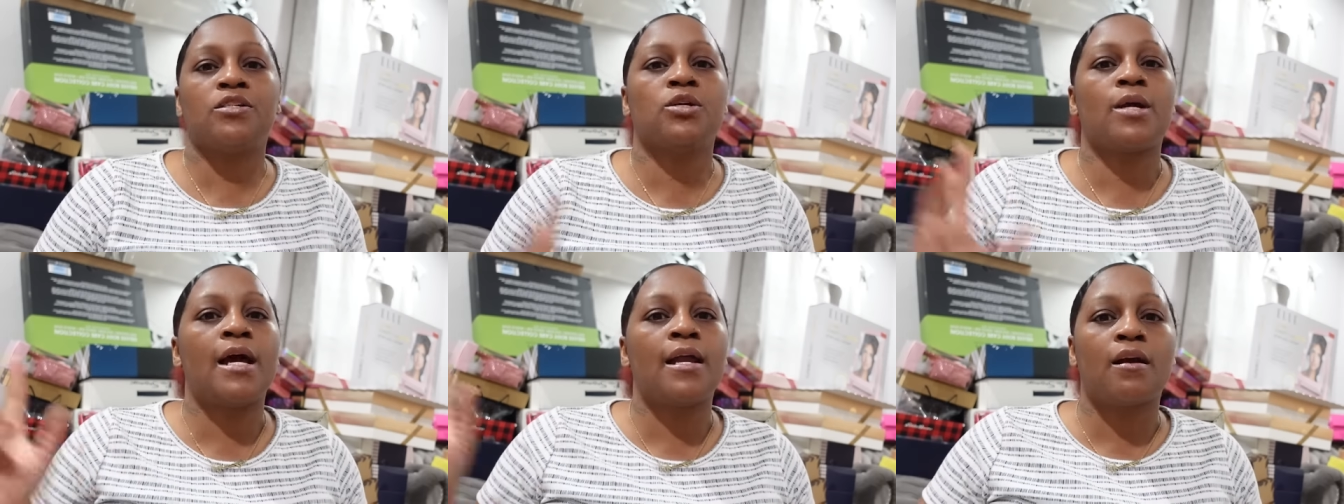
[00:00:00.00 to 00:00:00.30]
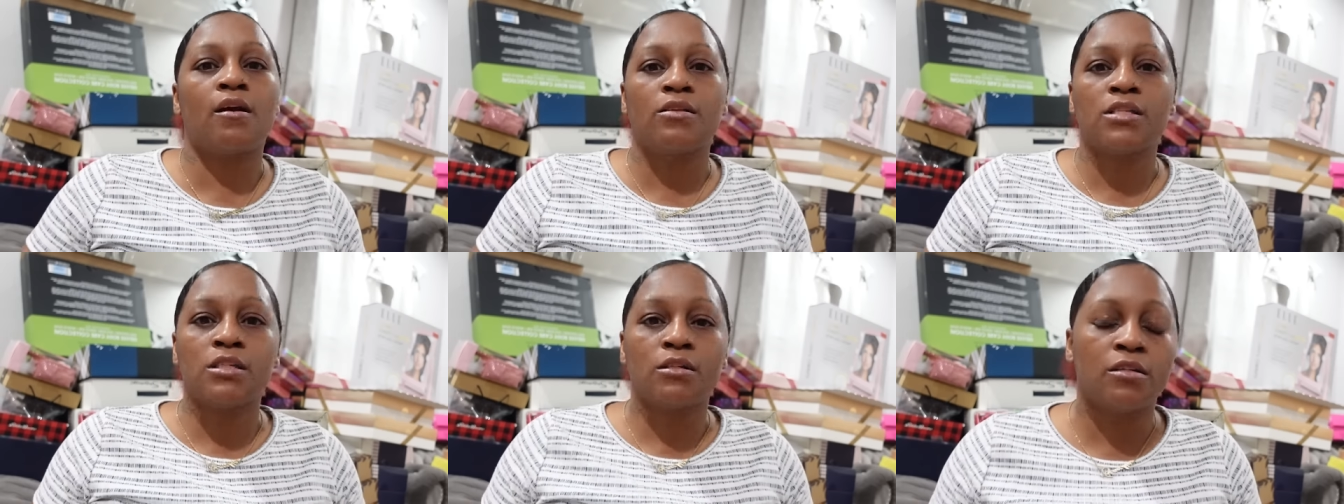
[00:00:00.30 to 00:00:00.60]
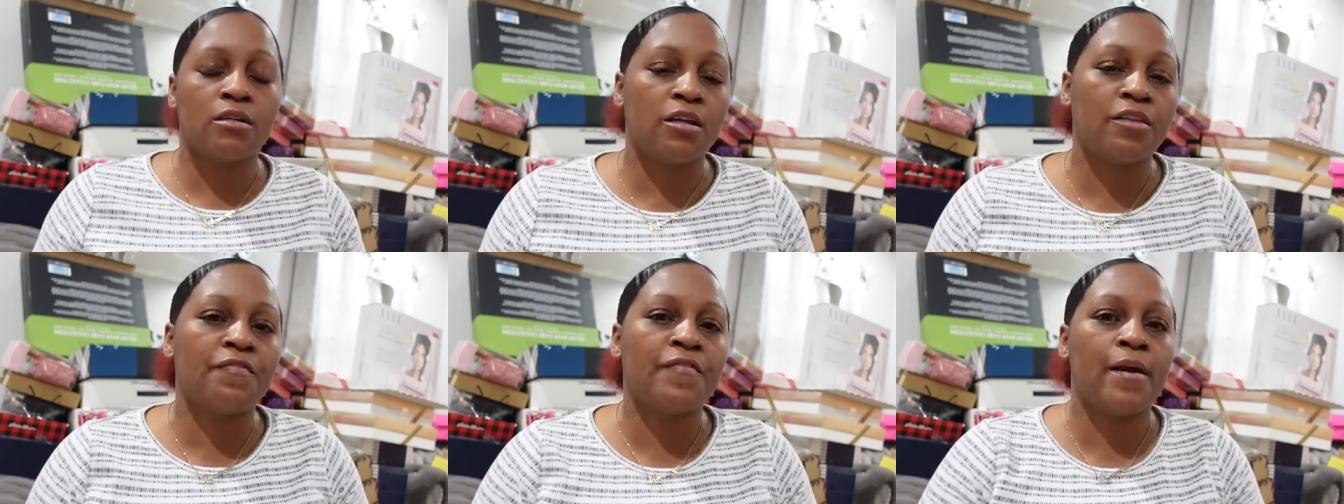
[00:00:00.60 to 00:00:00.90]
You got to go to
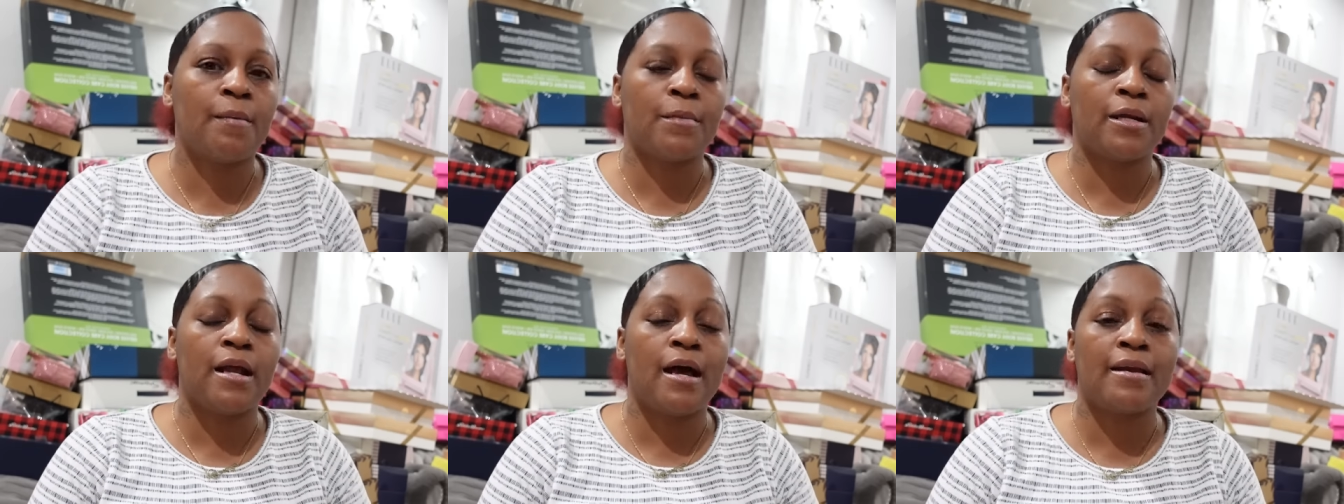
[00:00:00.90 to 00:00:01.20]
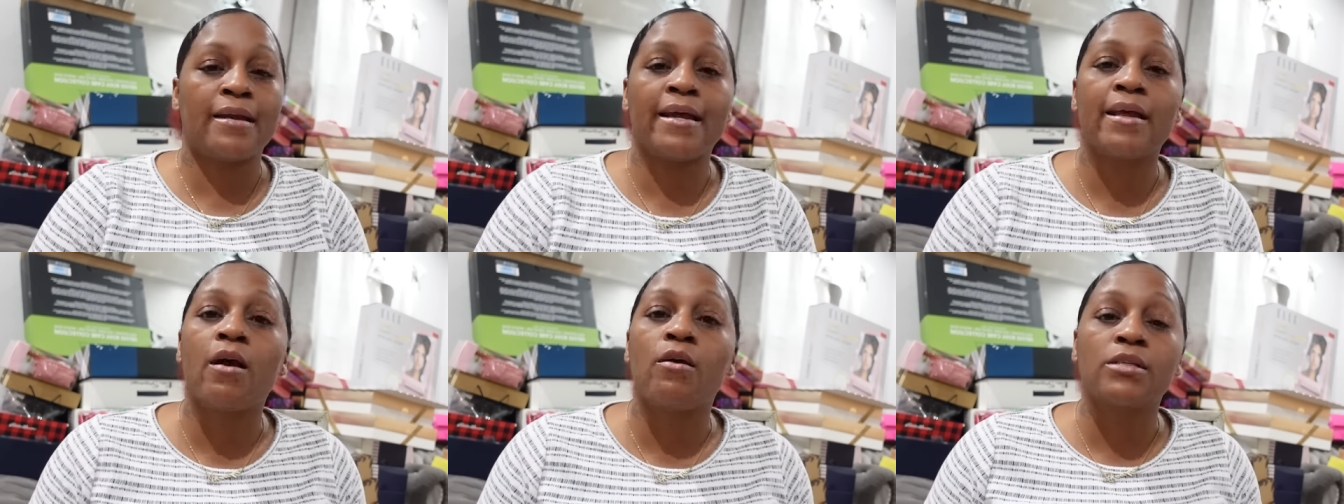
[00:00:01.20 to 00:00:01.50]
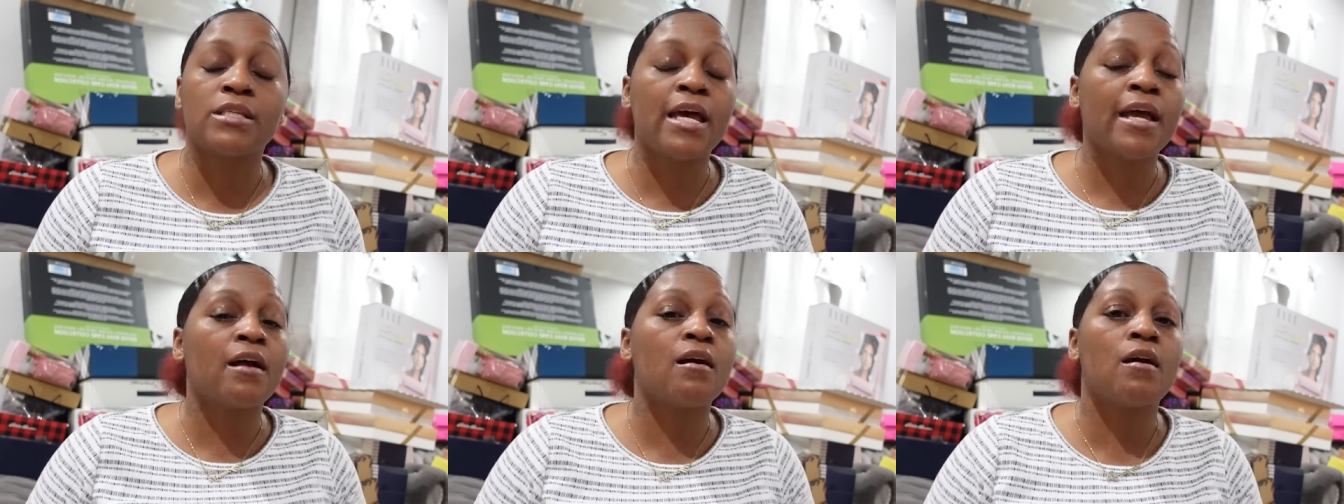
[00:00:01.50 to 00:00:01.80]
another family dollar. That's going
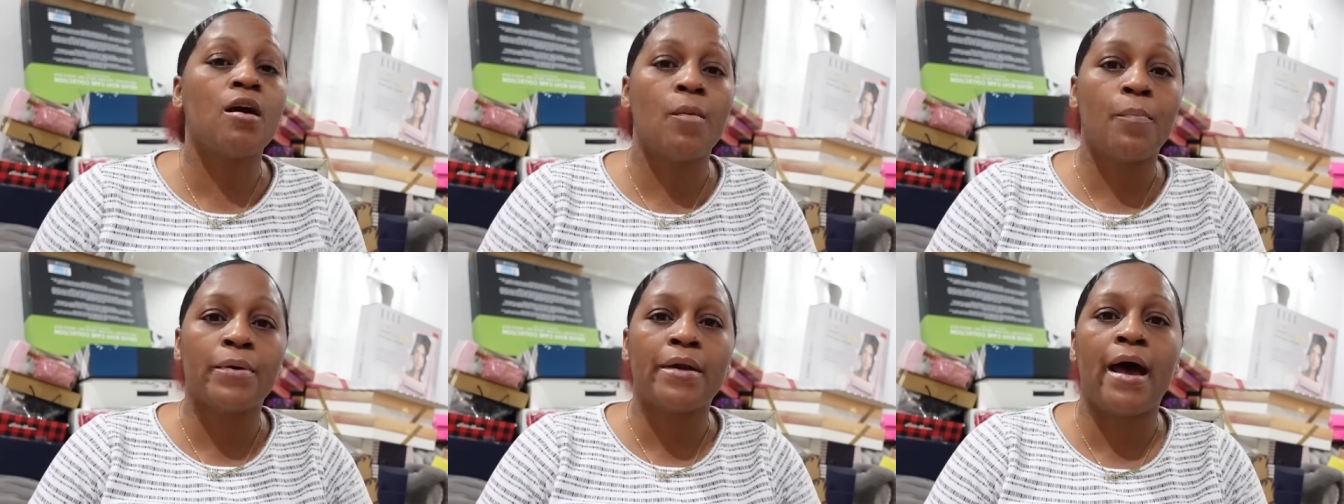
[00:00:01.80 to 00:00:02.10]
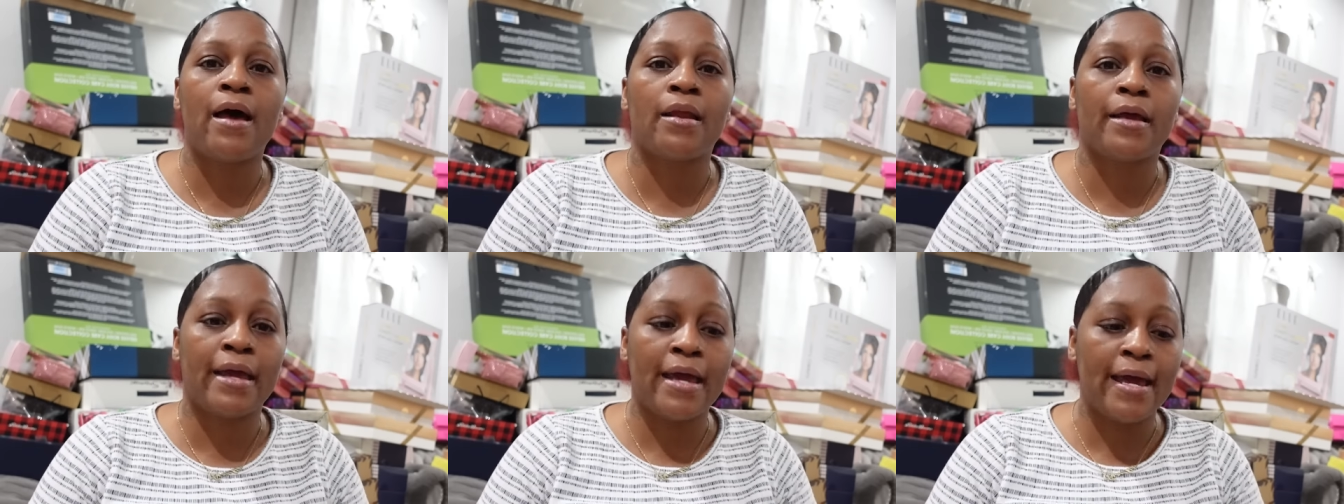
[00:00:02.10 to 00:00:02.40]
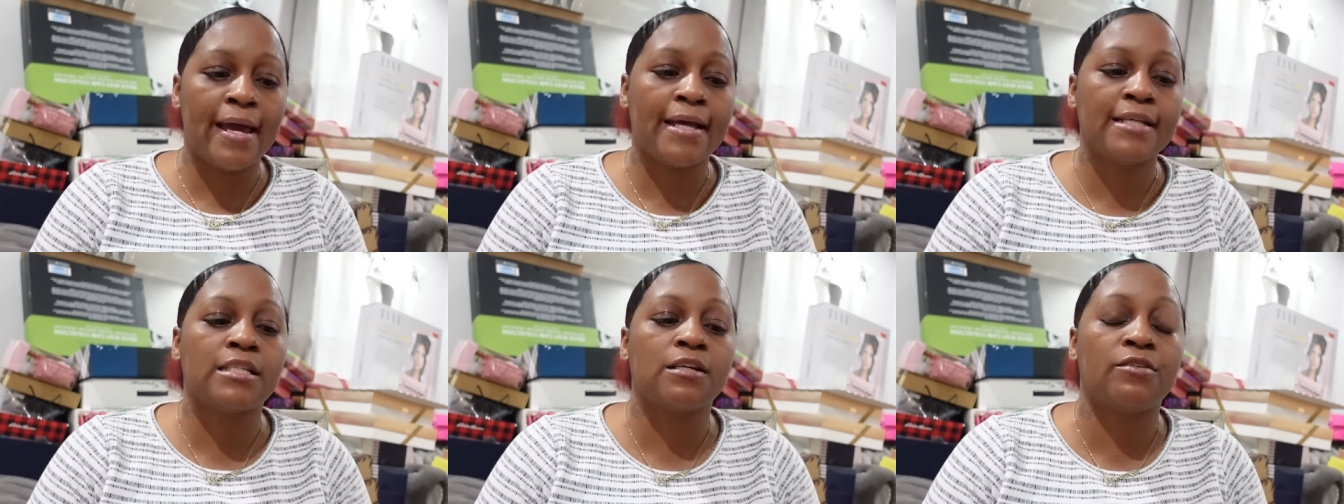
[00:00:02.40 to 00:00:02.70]
to take a couple dollar gas.